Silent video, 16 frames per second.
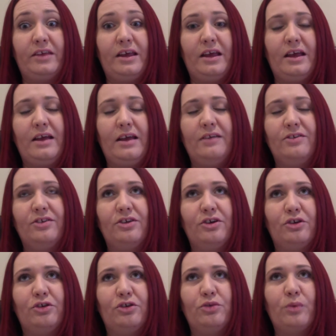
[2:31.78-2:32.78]

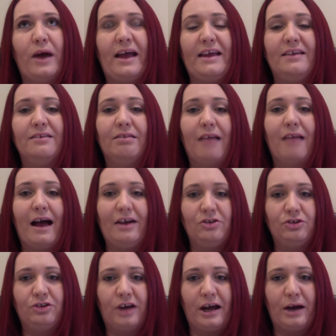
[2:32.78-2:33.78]
incidents where he's
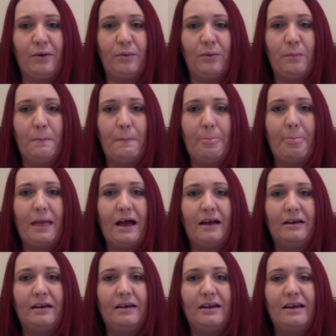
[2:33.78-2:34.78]
lashed out,
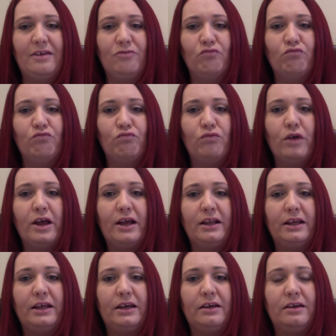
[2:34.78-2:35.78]
and it
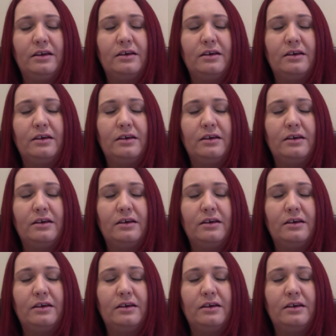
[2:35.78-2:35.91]
really